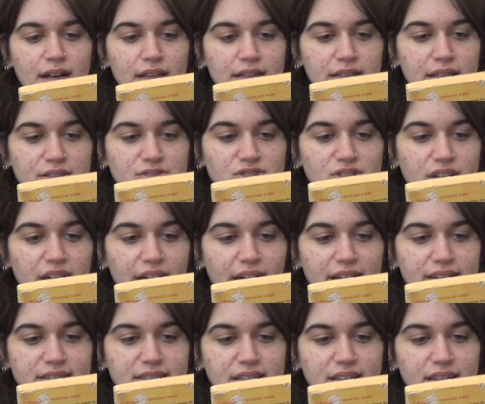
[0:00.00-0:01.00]
Legend
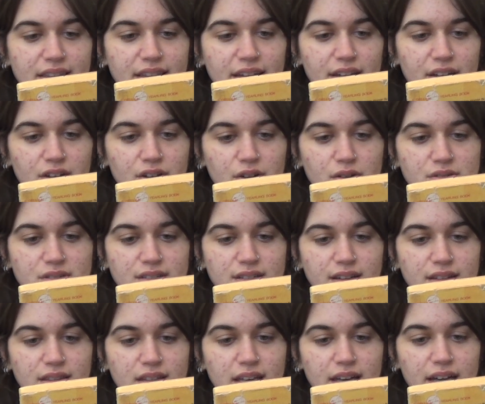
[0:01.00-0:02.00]
has it that a ghost
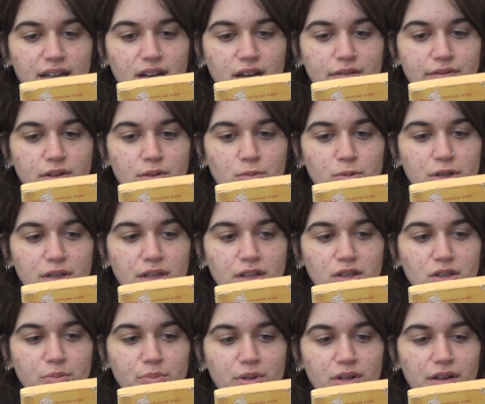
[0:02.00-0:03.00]
cut the head off a wooden
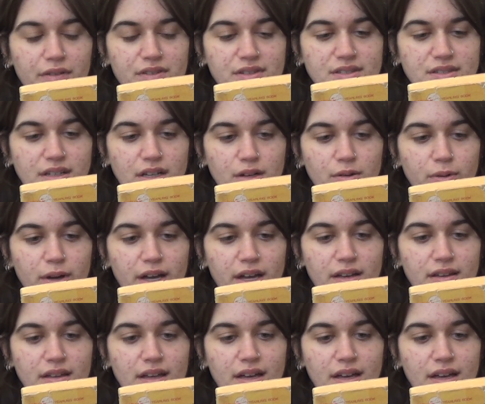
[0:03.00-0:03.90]
cupid on the stairway.